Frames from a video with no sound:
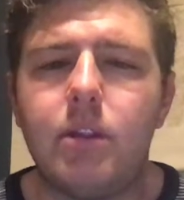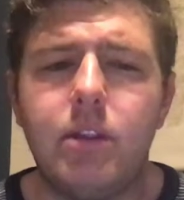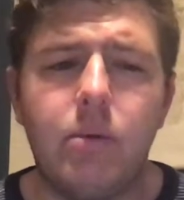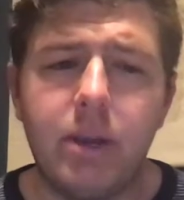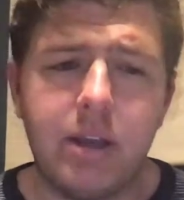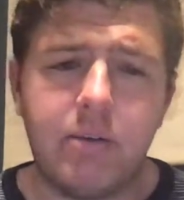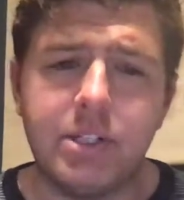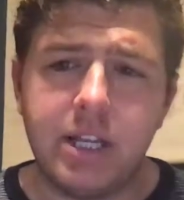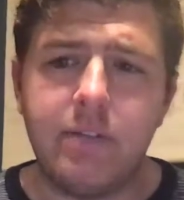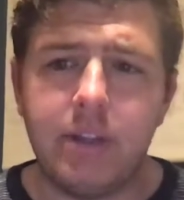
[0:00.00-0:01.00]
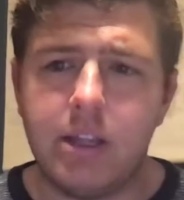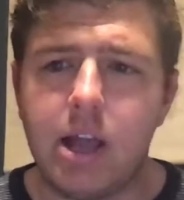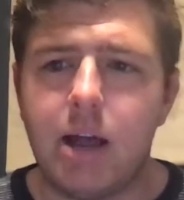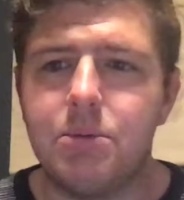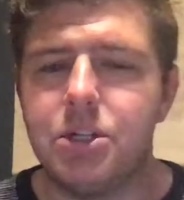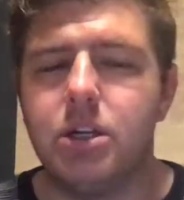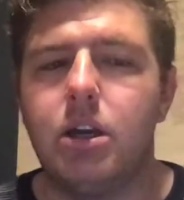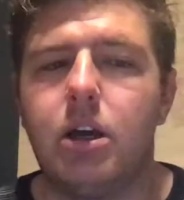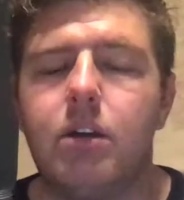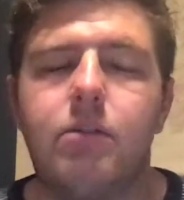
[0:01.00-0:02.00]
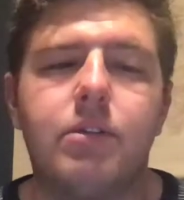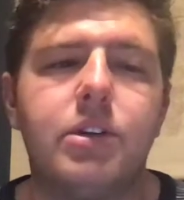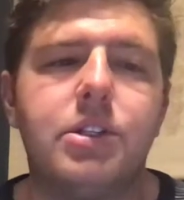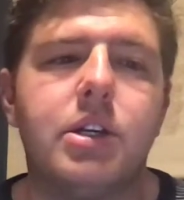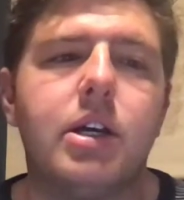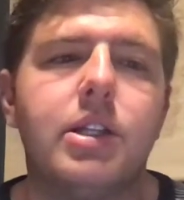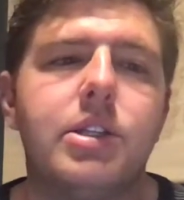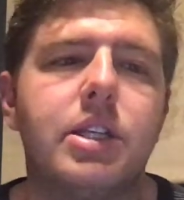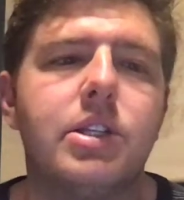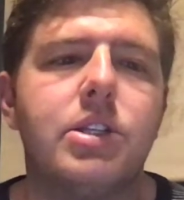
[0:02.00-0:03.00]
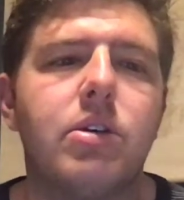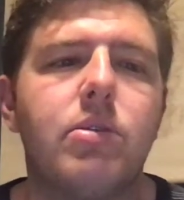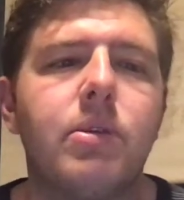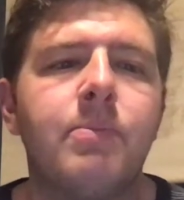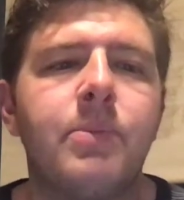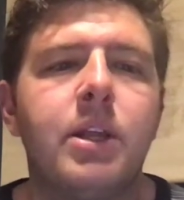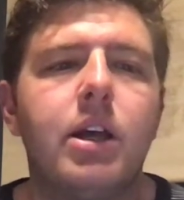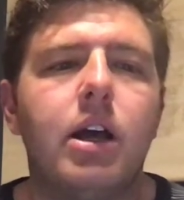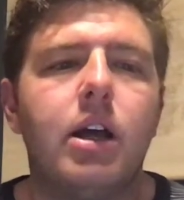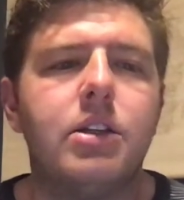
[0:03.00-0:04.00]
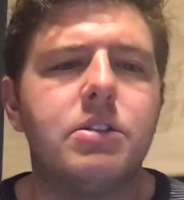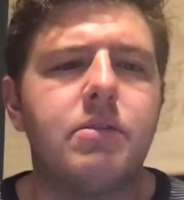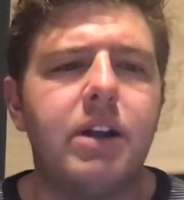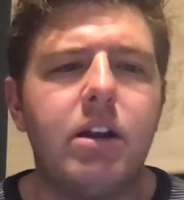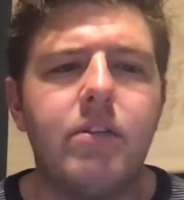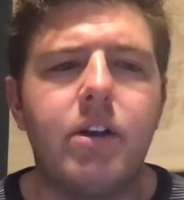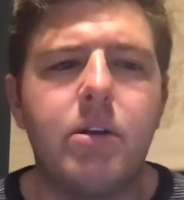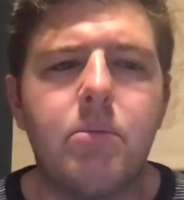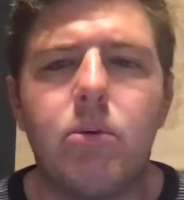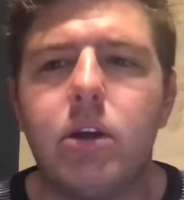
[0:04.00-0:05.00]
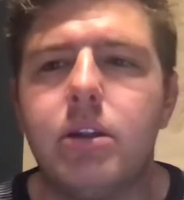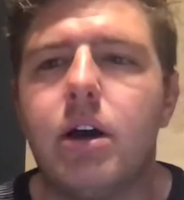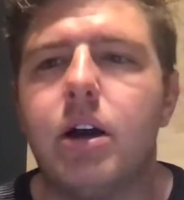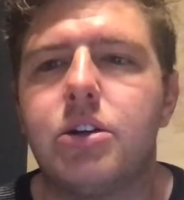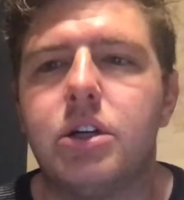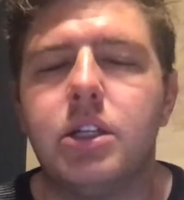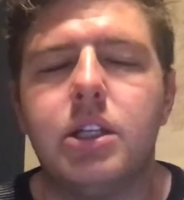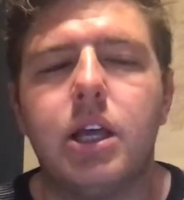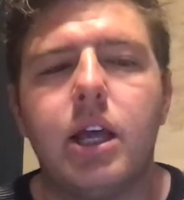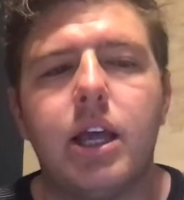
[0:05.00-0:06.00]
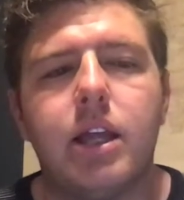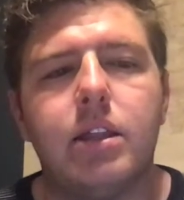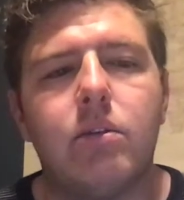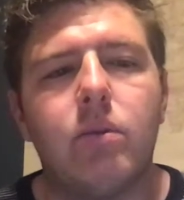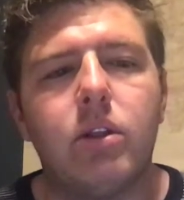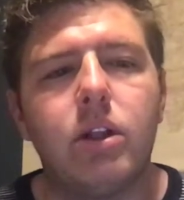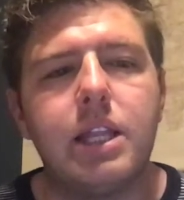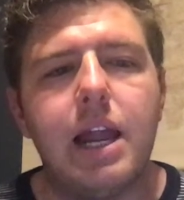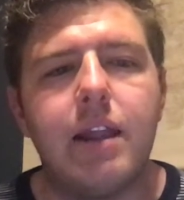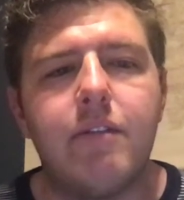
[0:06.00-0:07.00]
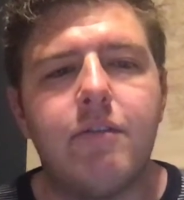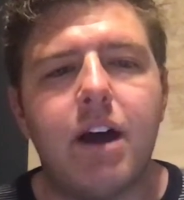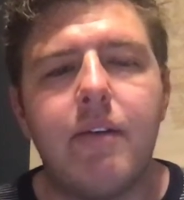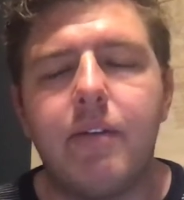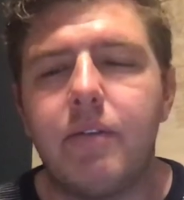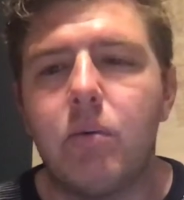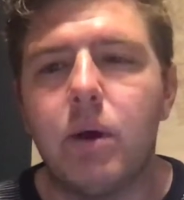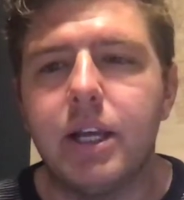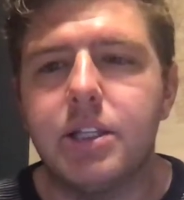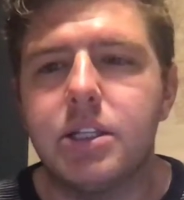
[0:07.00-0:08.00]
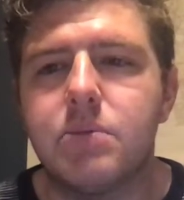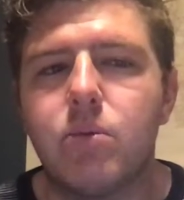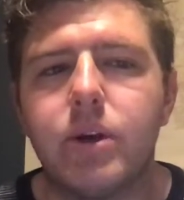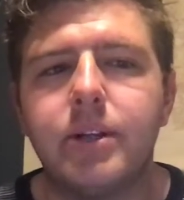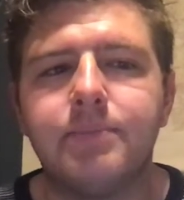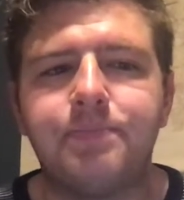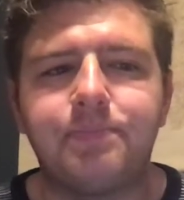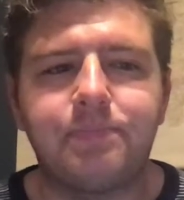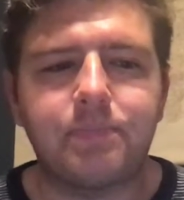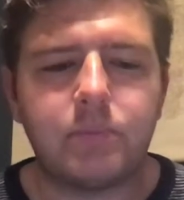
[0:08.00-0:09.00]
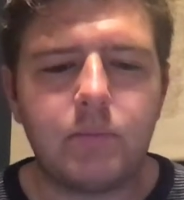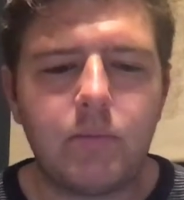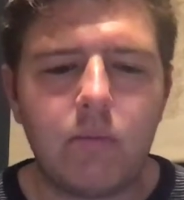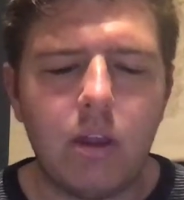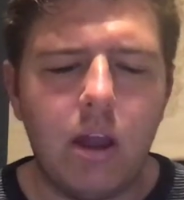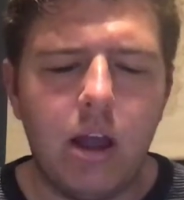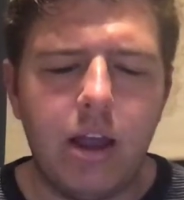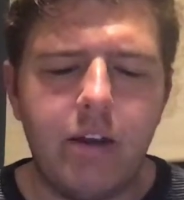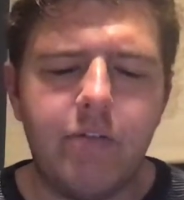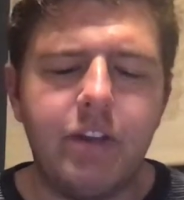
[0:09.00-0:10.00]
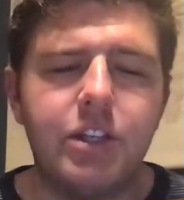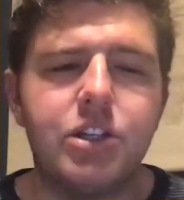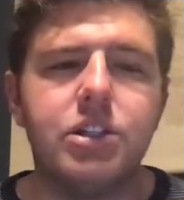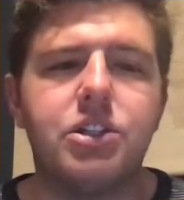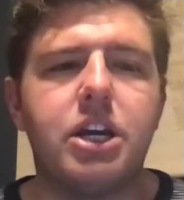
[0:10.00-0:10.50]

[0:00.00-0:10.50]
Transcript: that we could receive the adoption of sons. And so uh, this is a very, very important doctrine, and we looked at it in five different ways this morning. Uh, in Ephesians